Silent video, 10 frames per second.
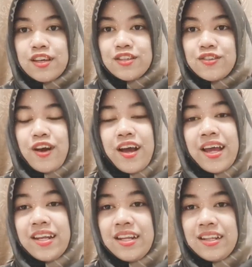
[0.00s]
So I
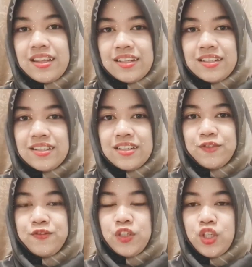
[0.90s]
did the
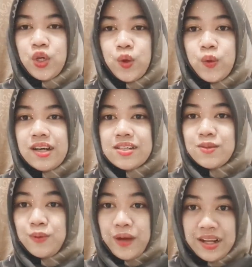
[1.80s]
video as
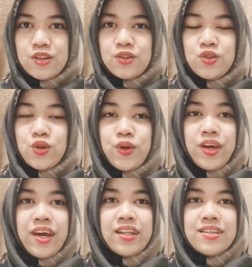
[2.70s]
well, so you
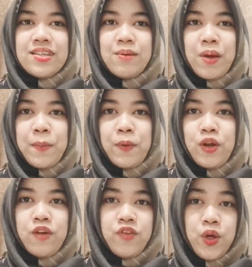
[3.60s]
can see my
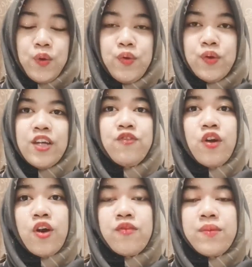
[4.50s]
point of view. In
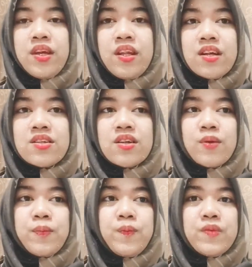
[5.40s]
front of me, there's a
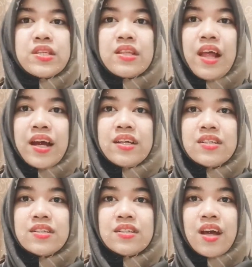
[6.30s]
slide
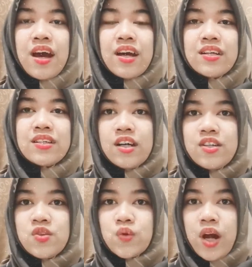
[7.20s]
that
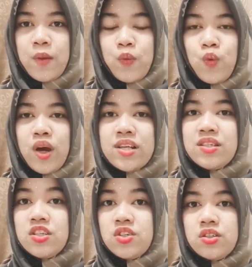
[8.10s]
describes what is
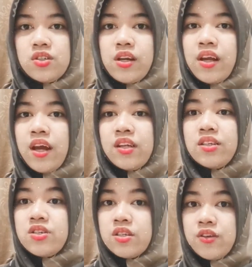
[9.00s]
teacher training and
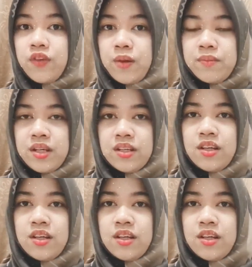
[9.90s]
teacher development.